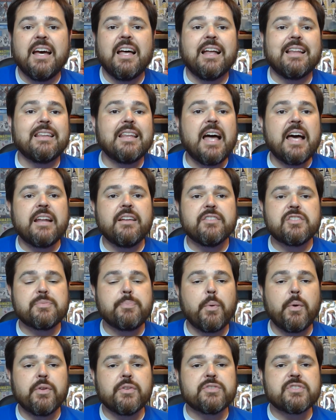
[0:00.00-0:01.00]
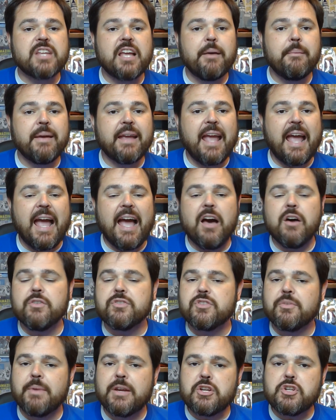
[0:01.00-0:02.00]
A lot of spoilers coming
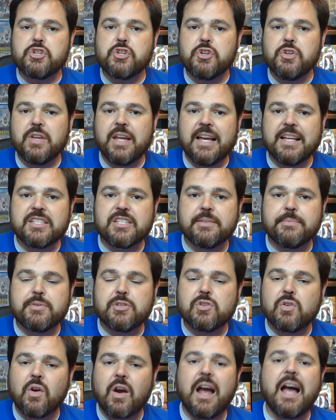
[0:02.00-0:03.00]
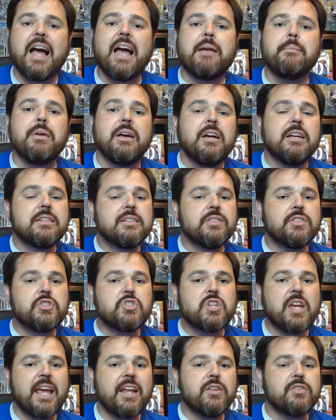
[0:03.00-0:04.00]
out, so make sure you guys subscribe to the
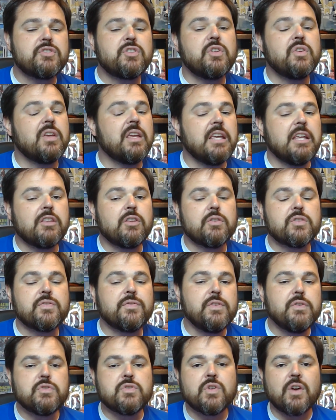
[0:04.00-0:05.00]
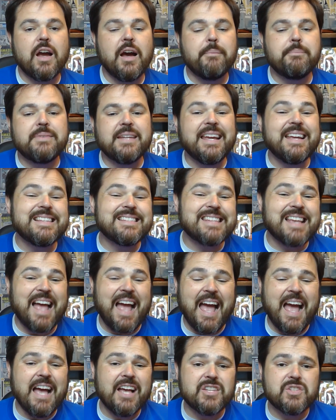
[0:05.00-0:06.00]
channel so you can get those future updates
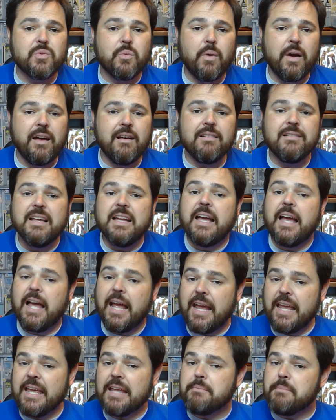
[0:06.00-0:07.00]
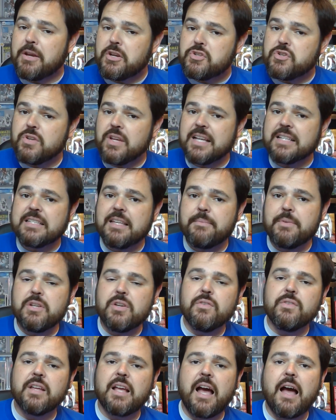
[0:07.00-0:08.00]
as well. And again, make sure you guys let me
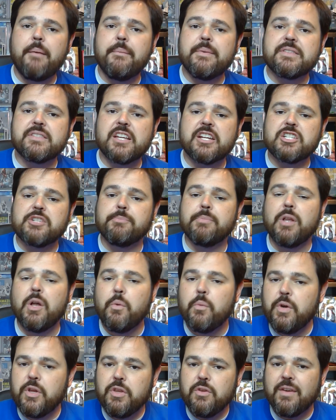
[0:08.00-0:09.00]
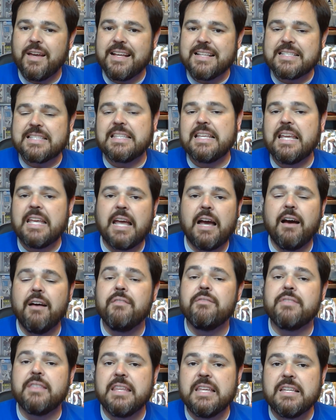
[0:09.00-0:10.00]
know in the comment section below what you guys think
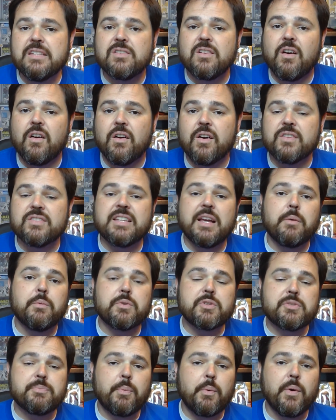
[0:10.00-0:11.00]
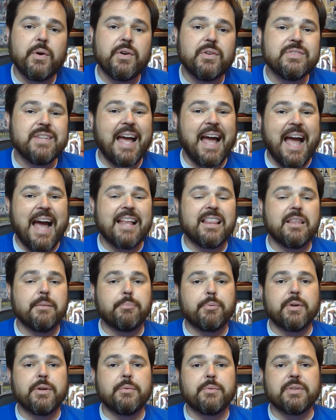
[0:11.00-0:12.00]
of these cards that were spoiled at the
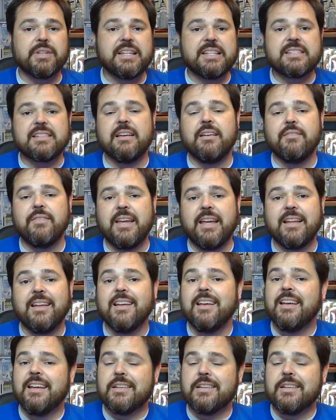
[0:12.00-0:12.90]
pre-release event.